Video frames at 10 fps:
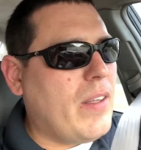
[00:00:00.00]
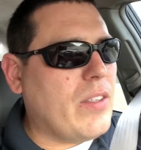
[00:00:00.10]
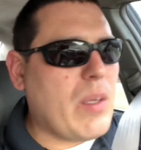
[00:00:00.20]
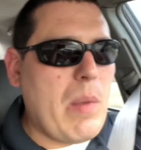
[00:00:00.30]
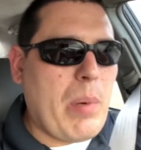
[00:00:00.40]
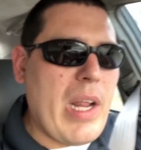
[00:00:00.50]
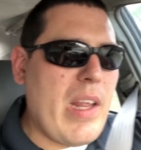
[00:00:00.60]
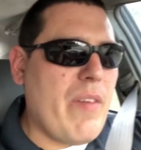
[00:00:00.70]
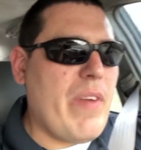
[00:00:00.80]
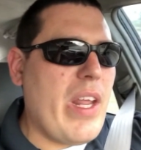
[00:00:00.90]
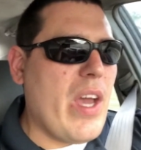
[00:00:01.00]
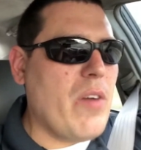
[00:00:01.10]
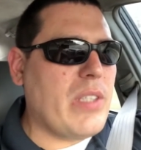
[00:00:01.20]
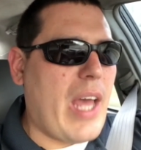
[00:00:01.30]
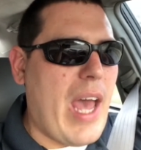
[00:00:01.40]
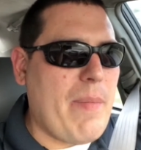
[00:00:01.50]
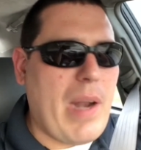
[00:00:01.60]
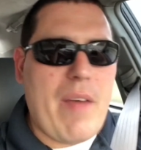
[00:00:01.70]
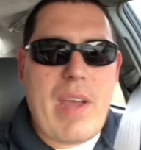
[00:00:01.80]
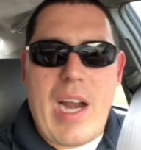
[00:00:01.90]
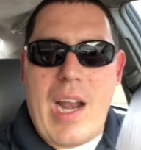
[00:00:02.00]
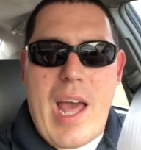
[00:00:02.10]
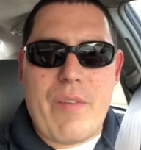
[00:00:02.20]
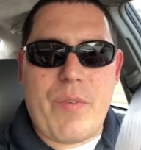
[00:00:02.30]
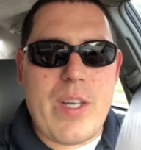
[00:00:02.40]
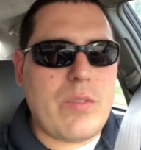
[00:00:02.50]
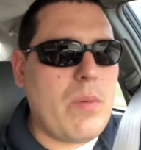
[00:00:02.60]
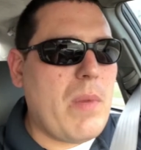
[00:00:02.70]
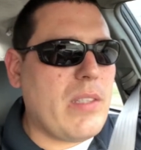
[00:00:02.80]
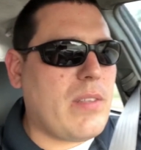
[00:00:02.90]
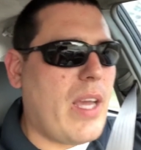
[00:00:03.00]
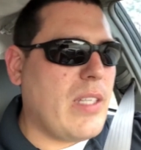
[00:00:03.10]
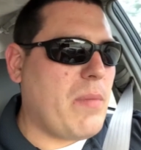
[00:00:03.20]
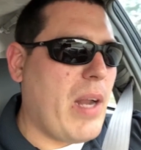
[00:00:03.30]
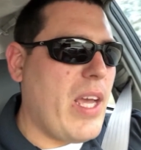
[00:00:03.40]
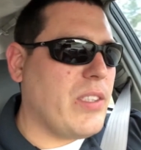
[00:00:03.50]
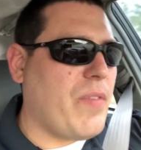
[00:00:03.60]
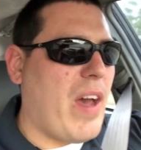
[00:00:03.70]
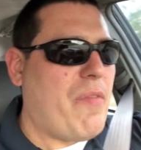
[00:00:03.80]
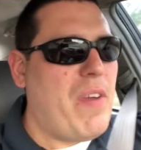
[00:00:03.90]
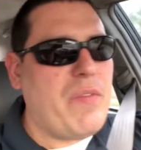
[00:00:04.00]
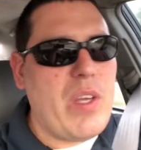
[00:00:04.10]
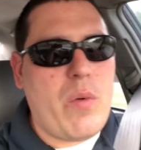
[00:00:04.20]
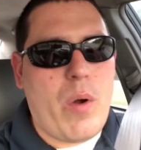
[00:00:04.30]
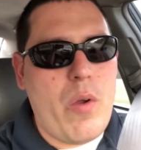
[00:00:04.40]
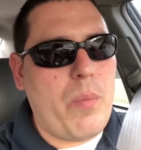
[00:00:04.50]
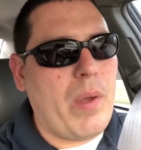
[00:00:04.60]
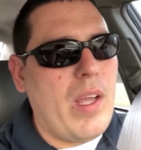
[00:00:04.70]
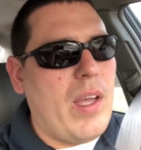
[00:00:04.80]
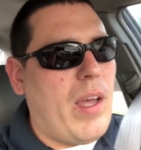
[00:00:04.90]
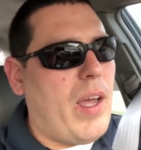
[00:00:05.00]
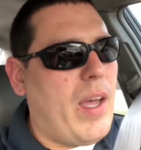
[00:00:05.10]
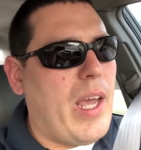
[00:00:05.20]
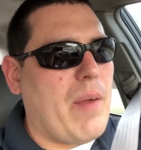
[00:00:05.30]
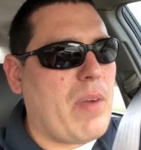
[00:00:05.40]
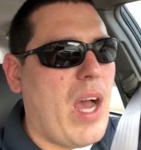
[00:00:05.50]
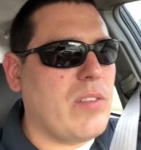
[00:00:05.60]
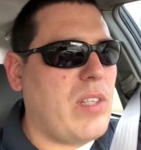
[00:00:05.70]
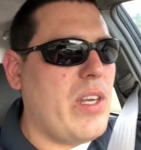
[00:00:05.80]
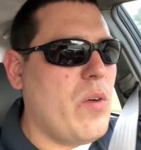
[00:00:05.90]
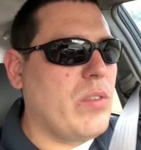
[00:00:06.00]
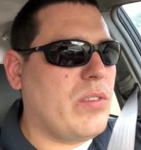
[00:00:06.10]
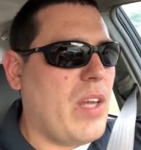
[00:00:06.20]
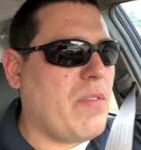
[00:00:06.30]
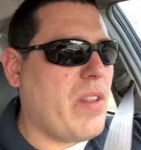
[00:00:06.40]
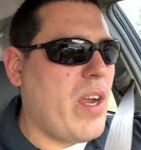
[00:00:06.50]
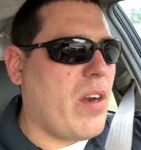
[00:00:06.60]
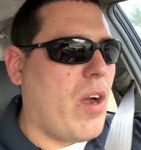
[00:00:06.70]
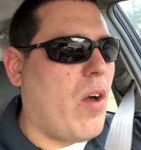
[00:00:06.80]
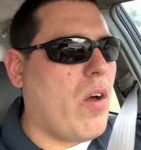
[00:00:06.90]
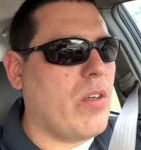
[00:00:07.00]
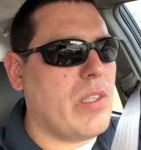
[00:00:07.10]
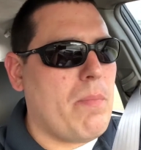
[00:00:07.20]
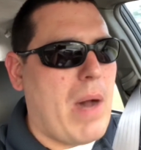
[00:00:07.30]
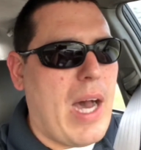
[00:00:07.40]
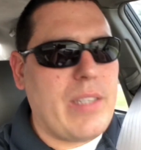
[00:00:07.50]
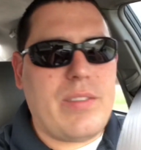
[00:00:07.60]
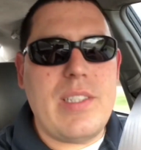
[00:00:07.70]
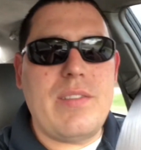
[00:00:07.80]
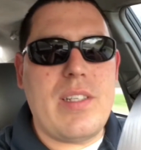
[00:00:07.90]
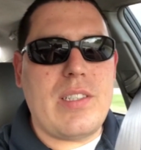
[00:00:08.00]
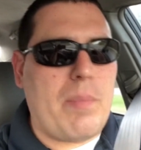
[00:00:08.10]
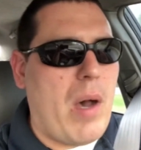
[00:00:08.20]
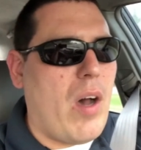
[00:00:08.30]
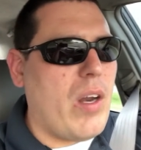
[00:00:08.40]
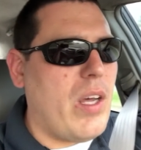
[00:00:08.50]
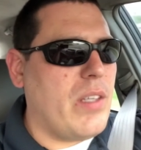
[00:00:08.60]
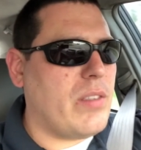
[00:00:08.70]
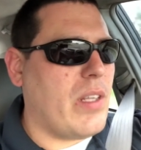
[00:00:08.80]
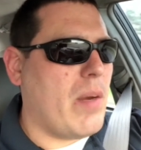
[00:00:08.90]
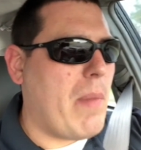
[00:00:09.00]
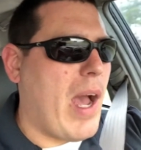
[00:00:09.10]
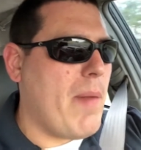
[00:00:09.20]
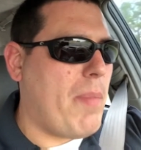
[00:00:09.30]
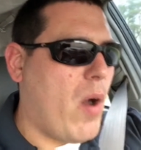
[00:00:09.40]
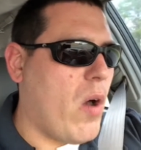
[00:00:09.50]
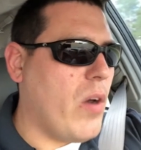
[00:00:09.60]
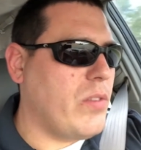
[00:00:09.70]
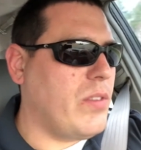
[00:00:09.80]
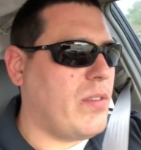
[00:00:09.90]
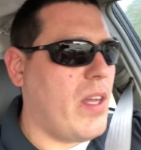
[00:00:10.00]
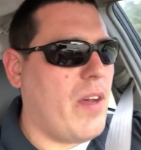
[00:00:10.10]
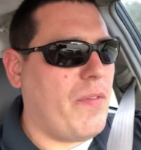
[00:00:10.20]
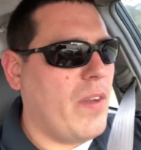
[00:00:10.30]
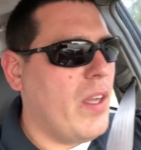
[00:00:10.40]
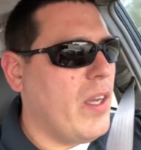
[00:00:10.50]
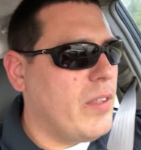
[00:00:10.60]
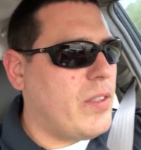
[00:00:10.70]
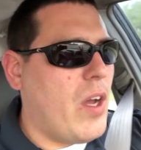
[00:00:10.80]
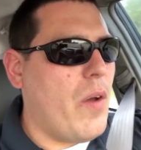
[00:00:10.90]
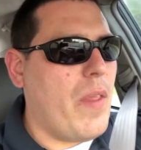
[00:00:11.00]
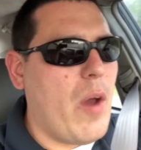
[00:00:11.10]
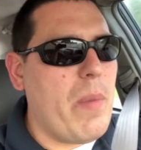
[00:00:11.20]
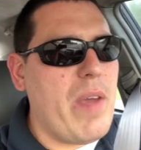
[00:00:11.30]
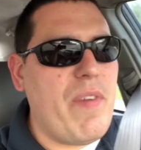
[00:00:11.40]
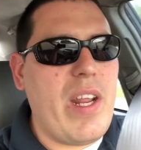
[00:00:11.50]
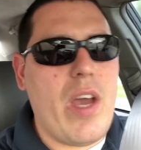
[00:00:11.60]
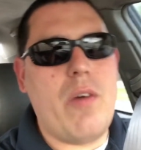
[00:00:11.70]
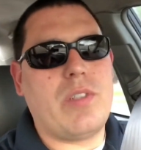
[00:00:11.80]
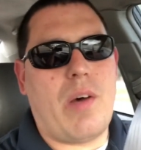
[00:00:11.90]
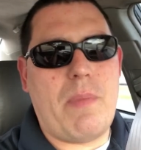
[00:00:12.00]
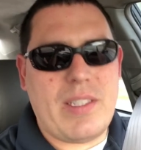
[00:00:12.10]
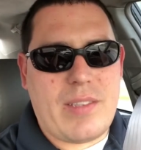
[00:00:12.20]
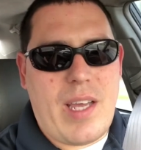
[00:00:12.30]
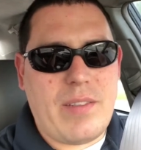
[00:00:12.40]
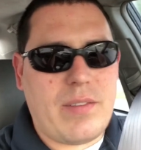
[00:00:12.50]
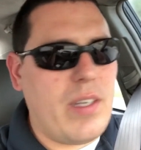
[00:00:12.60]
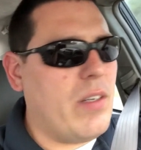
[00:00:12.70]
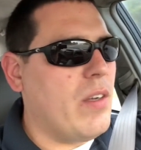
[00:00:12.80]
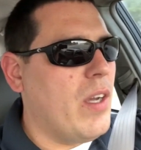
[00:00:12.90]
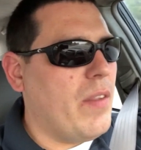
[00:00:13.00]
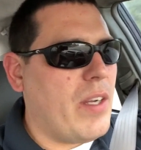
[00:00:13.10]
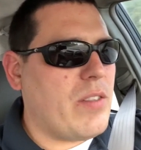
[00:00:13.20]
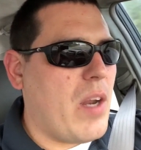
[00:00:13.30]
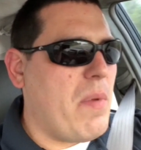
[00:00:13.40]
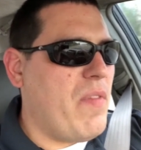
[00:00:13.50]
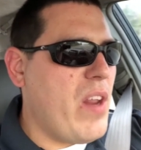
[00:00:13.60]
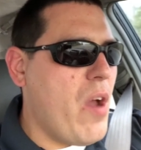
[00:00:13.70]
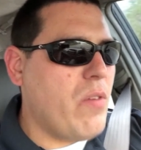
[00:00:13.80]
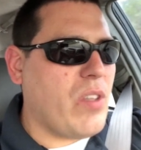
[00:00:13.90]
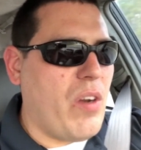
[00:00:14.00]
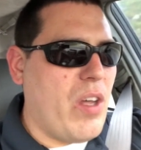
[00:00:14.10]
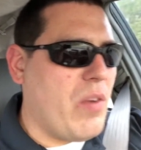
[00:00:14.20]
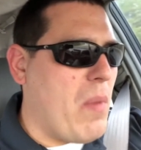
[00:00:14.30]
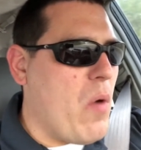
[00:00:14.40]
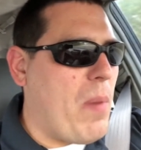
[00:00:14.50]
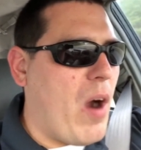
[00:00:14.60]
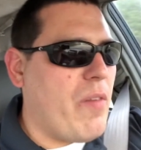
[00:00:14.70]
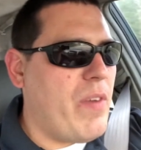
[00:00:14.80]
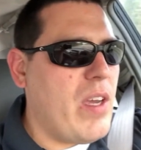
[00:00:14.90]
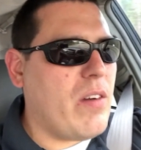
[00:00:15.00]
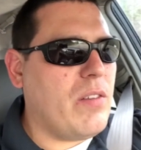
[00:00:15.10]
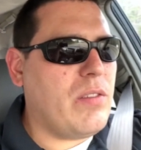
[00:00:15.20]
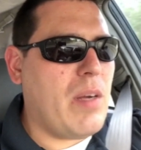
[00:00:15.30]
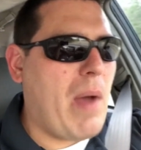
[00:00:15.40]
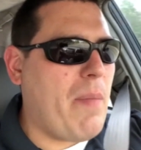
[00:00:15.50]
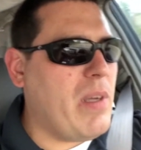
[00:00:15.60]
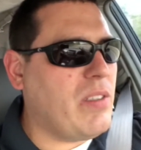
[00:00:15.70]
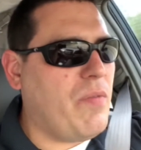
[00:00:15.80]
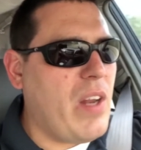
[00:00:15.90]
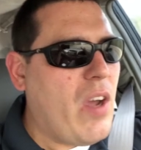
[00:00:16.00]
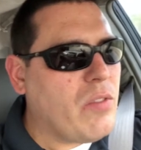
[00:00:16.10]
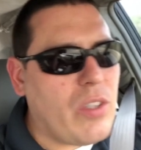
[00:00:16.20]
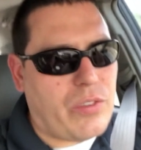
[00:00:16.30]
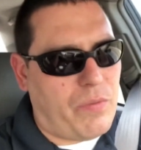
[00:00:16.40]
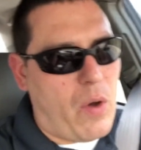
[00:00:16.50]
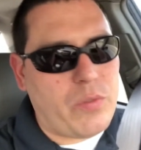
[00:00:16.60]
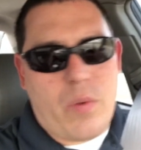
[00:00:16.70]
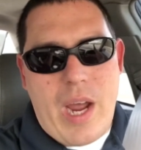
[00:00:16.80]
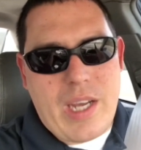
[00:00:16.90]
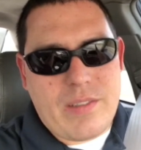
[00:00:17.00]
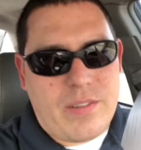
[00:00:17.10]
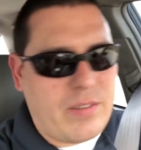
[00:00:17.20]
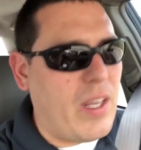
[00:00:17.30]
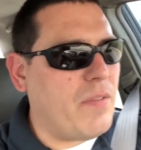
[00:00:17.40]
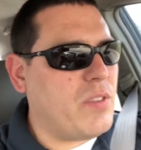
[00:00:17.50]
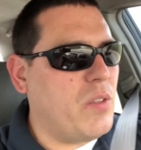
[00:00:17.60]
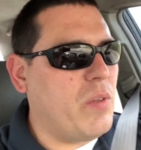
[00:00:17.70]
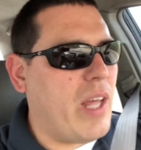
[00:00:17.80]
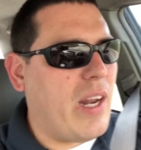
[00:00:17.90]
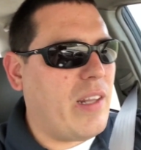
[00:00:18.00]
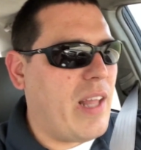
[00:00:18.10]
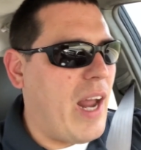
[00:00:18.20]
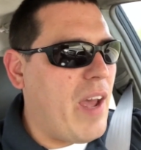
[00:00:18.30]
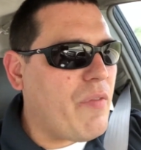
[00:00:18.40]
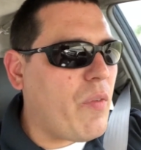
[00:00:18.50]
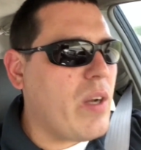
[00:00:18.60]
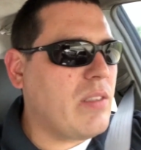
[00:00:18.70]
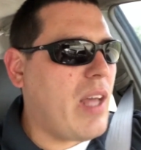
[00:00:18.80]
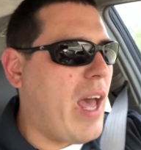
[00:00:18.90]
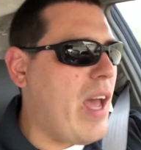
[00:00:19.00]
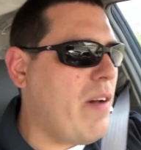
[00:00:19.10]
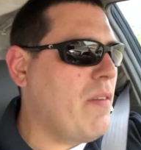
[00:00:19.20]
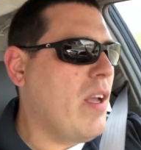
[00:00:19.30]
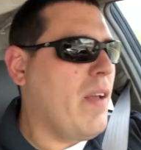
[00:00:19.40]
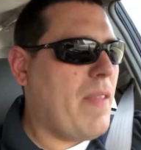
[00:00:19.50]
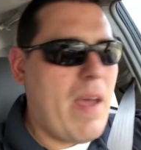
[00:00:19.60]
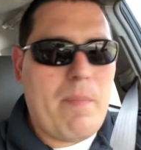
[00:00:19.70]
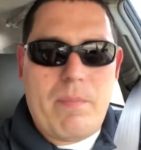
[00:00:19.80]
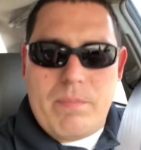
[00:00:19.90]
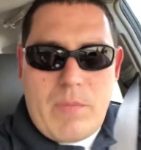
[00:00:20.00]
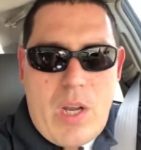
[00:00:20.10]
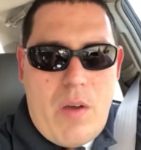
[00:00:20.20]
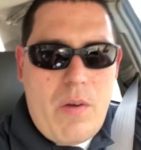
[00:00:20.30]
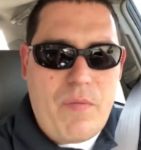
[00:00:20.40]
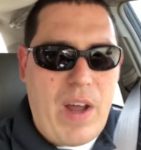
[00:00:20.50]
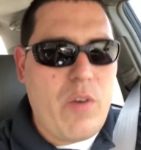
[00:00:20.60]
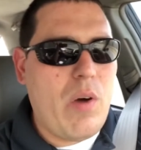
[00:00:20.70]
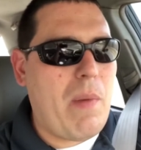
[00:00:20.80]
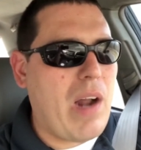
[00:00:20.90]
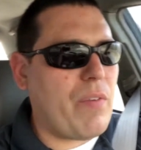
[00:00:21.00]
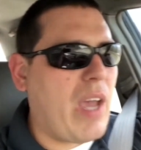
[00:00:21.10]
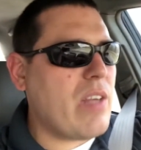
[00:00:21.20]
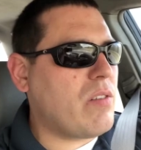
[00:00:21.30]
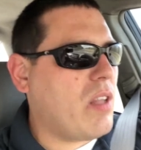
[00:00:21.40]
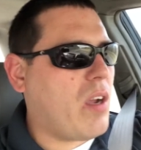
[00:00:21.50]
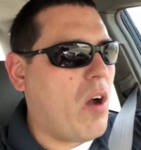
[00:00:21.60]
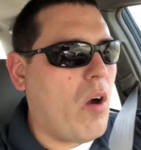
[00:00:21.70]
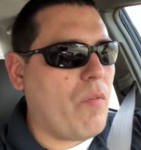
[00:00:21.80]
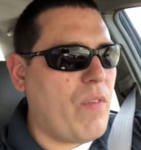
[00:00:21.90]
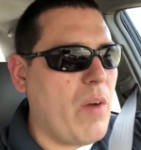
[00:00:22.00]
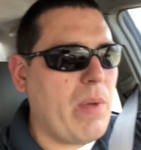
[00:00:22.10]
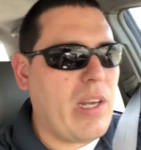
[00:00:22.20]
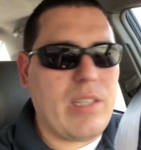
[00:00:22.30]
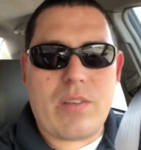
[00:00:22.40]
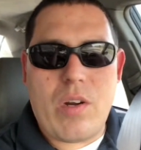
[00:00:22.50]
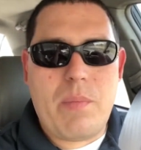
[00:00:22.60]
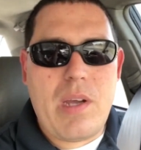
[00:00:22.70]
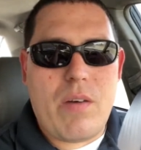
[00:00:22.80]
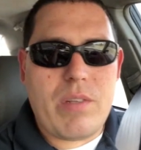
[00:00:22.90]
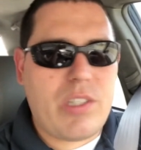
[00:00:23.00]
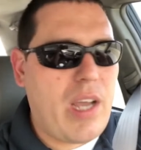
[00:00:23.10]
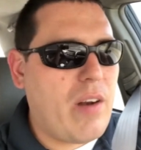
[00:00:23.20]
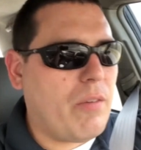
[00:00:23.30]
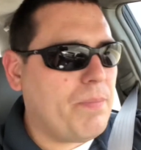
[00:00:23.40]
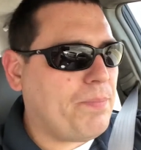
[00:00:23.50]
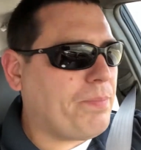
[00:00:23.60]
There's gonna be plenty of videos that happen. I've got a lot of friends with Mustangs. I'm in an S550 group, and I'm constantly doing stuff to their cars, and mod season is upon us, and they're buying parts and stuff. So there'll be videos on Mustang still. There's gonna be videos on other Mopar vehicles. There might be some videos on some Volkswagens and stuff too that I have friends that have, that, you know, if I do a modification to the car and film it, it's gonna be on the channel.